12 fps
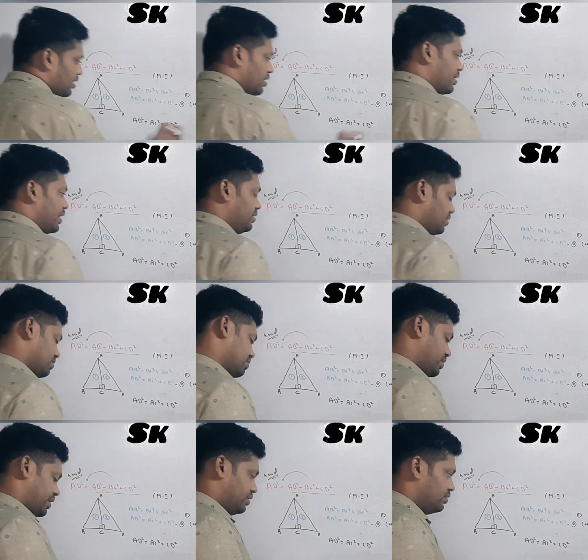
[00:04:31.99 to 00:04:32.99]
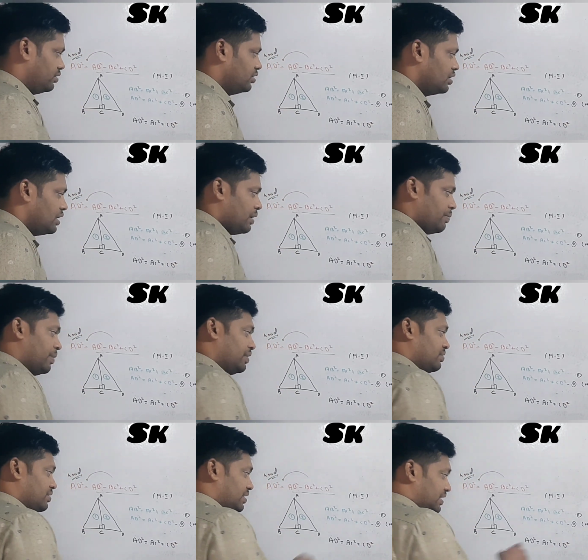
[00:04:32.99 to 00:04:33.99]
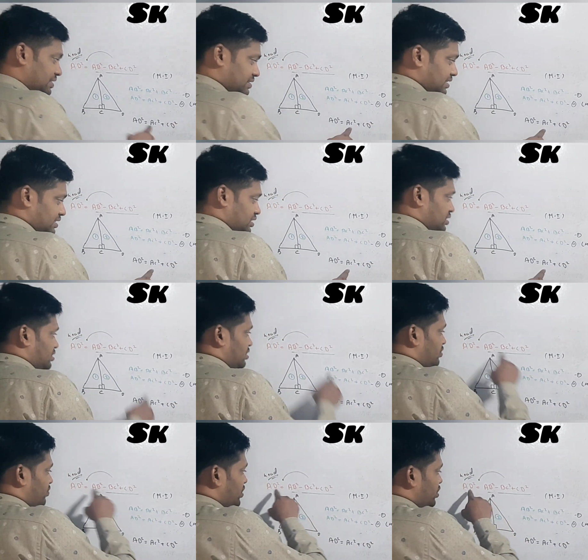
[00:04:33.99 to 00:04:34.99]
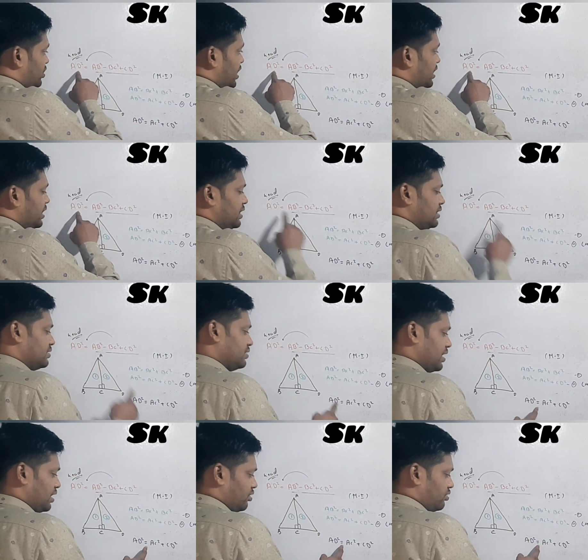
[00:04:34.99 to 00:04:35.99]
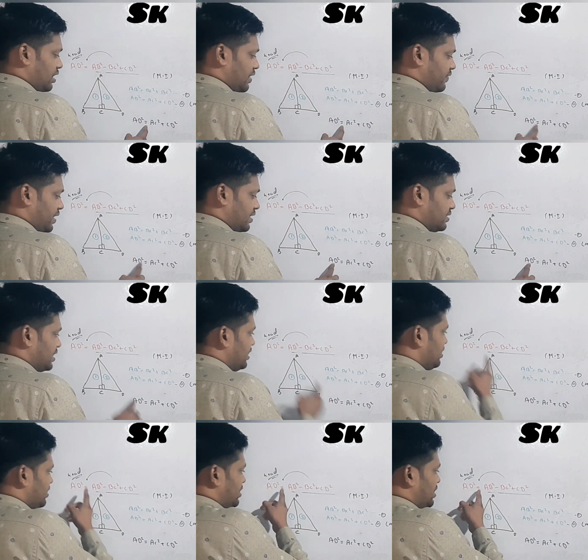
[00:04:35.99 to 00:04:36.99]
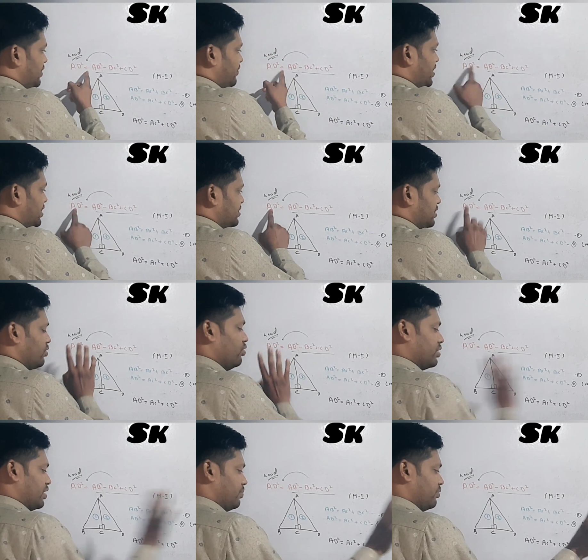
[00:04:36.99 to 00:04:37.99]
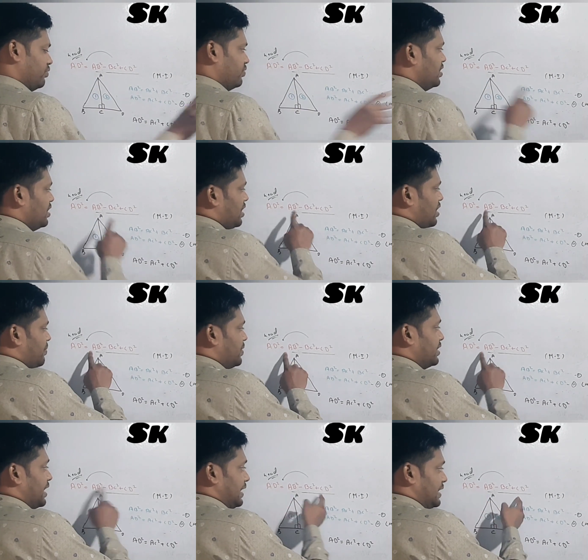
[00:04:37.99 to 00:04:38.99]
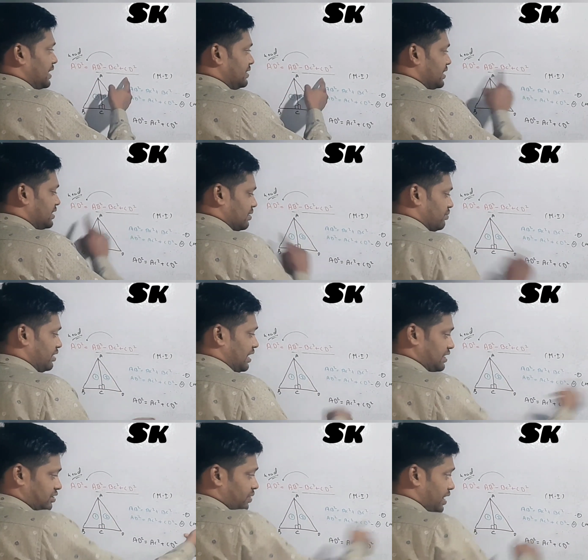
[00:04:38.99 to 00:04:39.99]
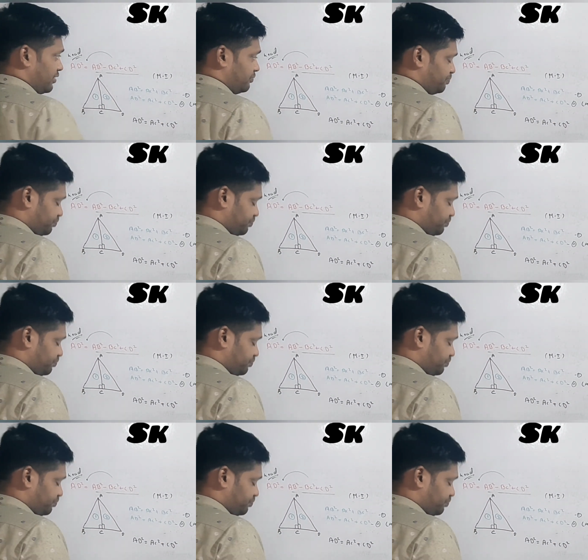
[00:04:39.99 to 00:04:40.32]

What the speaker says: Right, right. But is this, we need ad is there on the left hand side? Left hand side. Okay, prove. But the right hand side, something else we have.